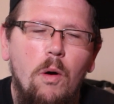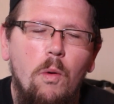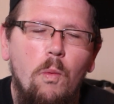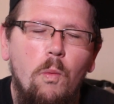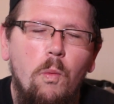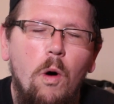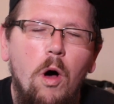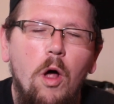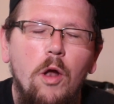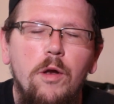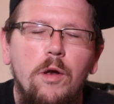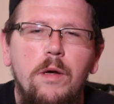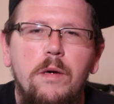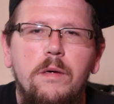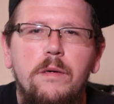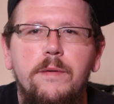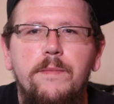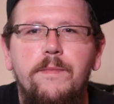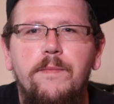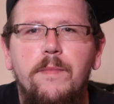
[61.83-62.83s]
One
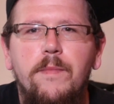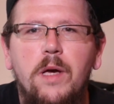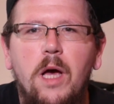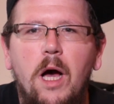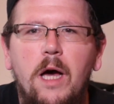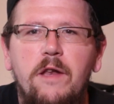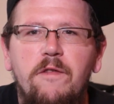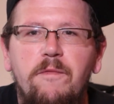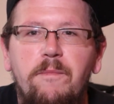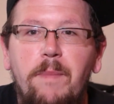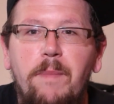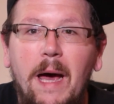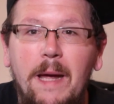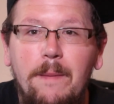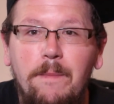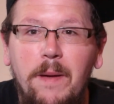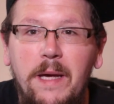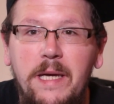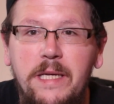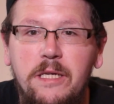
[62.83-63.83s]
kind of
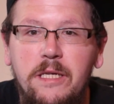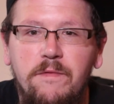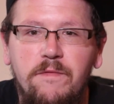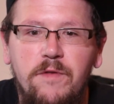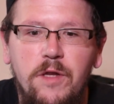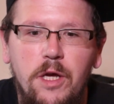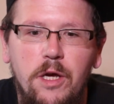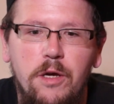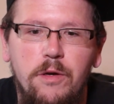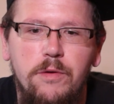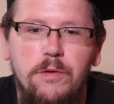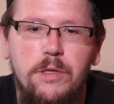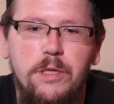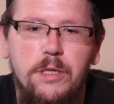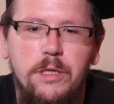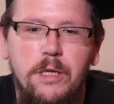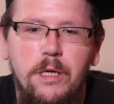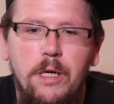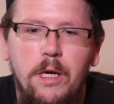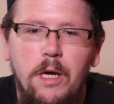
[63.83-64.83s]
bad piece of
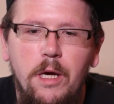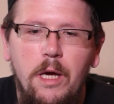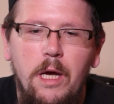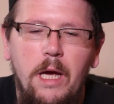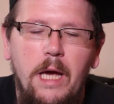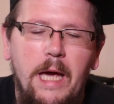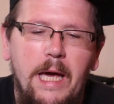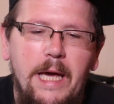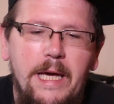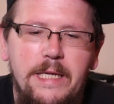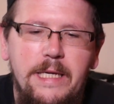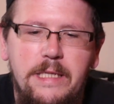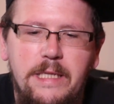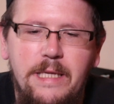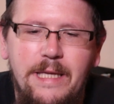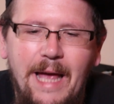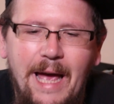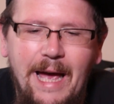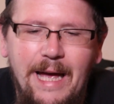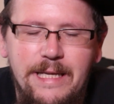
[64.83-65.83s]
news is
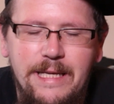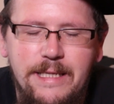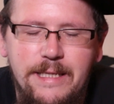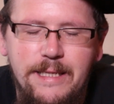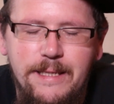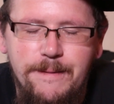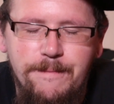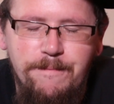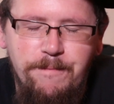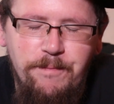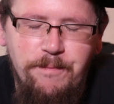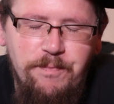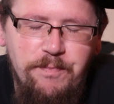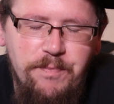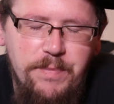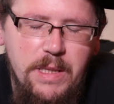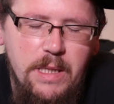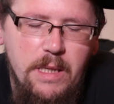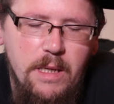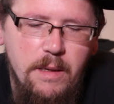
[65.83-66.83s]
that
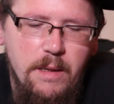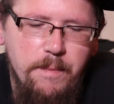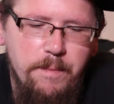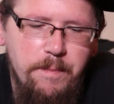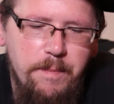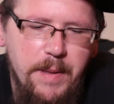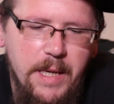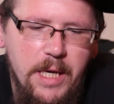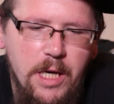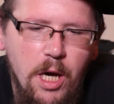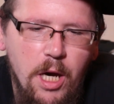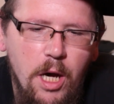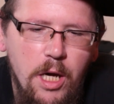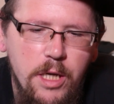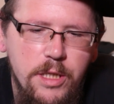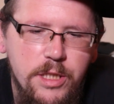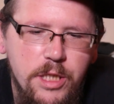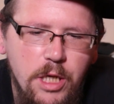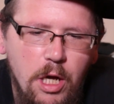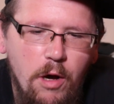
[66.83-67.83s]

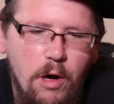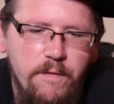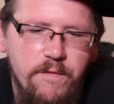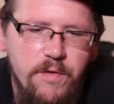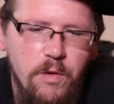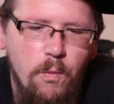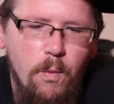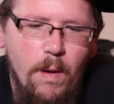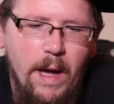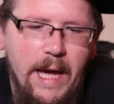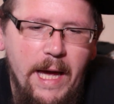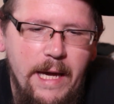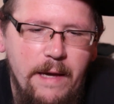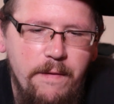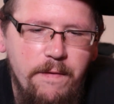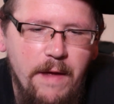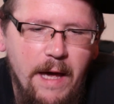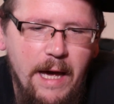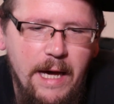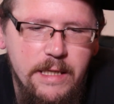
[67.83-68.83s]
because of the way
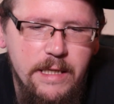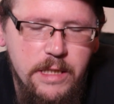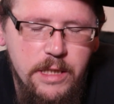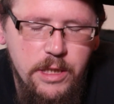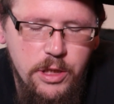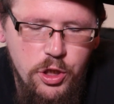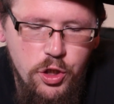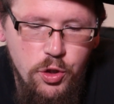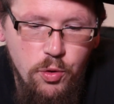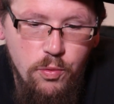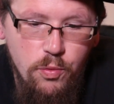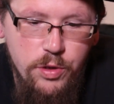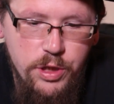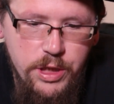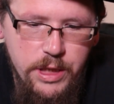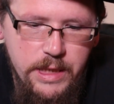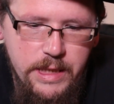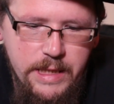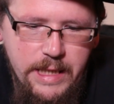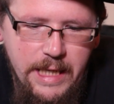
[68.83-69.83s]
that St
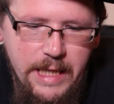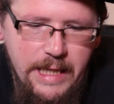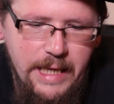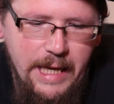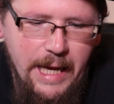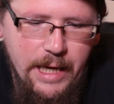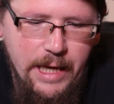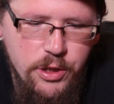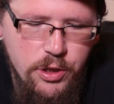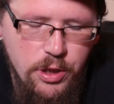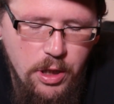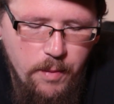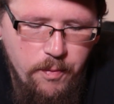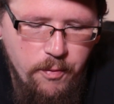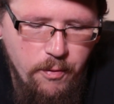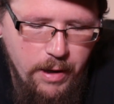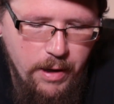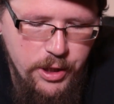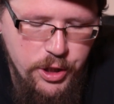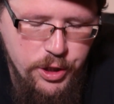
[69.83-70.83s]
George's did the actual
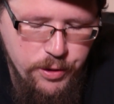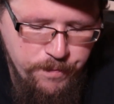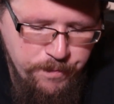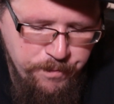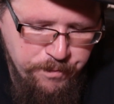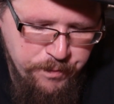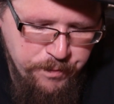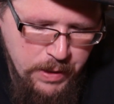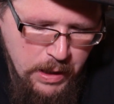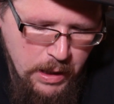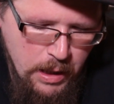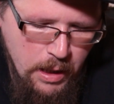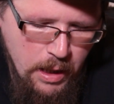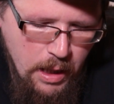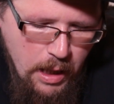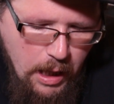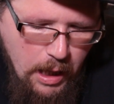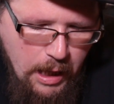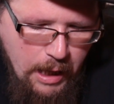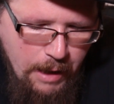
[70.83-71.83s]
operation,
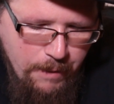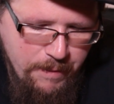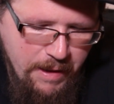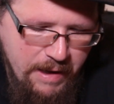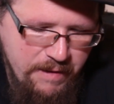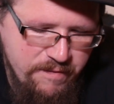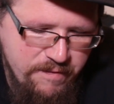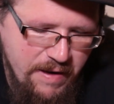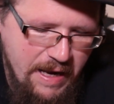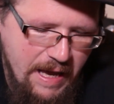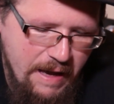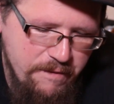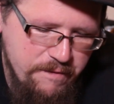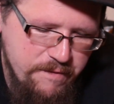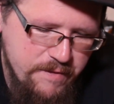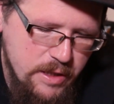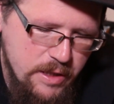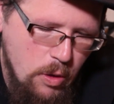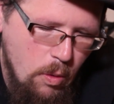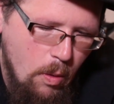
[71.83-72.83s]
they've
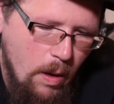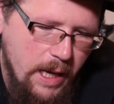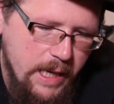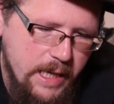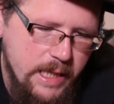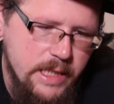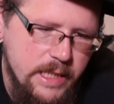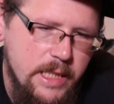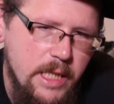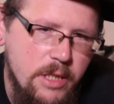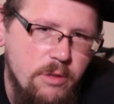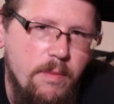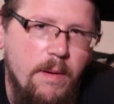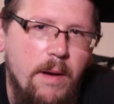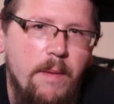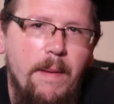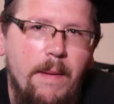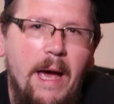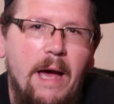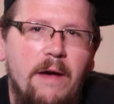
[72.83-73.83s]
left quite a considerable
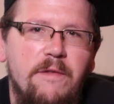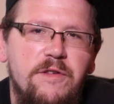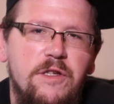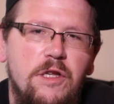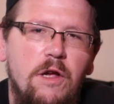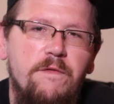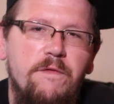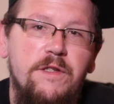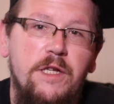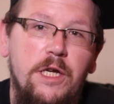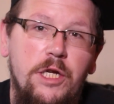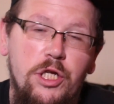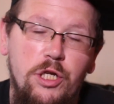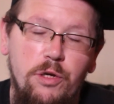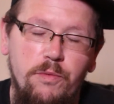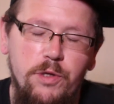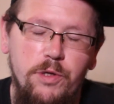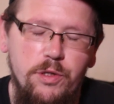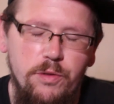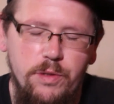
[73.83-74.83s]
amount of soft
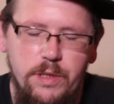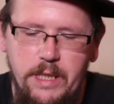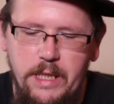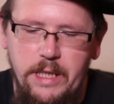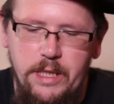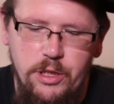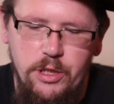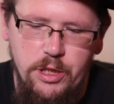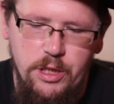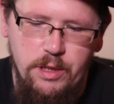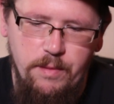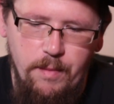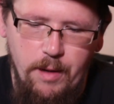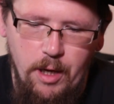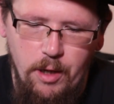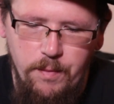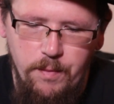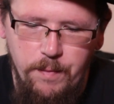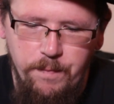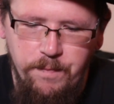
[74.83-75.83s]
tissue, which you'll see in just a
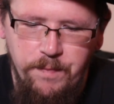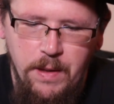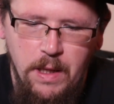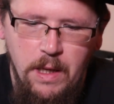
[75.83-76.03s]
moment.